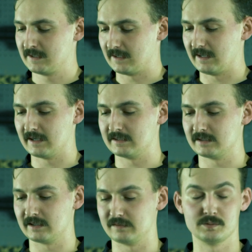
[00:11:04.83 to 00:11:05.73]
And
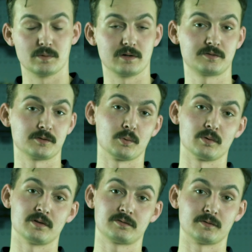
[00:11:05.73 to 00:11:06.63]
if you want to
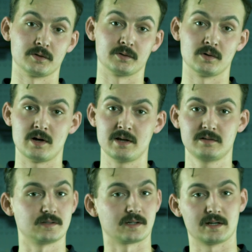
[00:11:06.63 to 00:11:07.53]
support us further
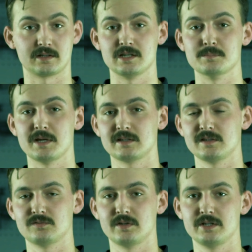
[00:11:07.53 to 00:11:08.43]
on to kind of keep making
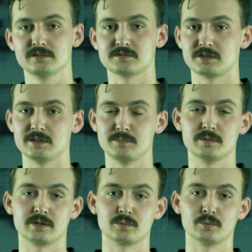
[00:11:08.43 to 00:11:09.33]
these videos and keep
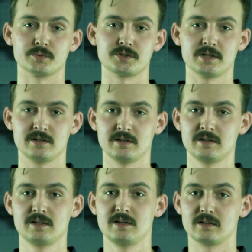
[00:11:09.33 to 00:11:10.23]
doing cool shit,
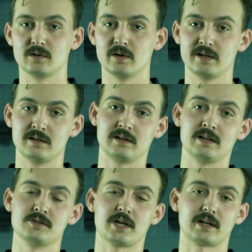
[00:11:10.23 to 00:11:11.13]
go ahead
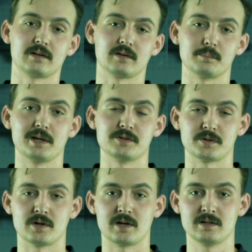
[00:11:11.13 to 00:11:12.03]
and check out our
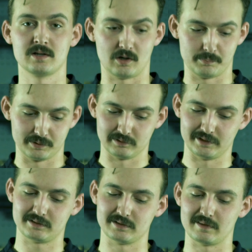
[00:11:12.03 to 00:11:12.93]
Patreon. I'll put a
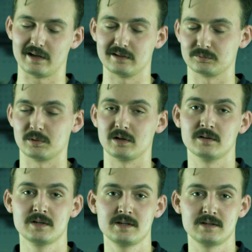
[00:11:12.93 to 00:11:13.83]
link to that as
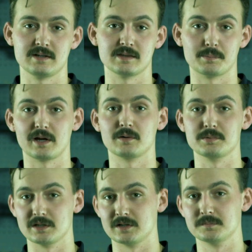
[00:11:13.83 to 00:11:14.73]
well in the bio
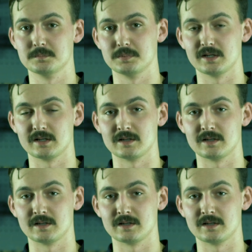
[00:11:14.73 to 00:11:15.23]
below. But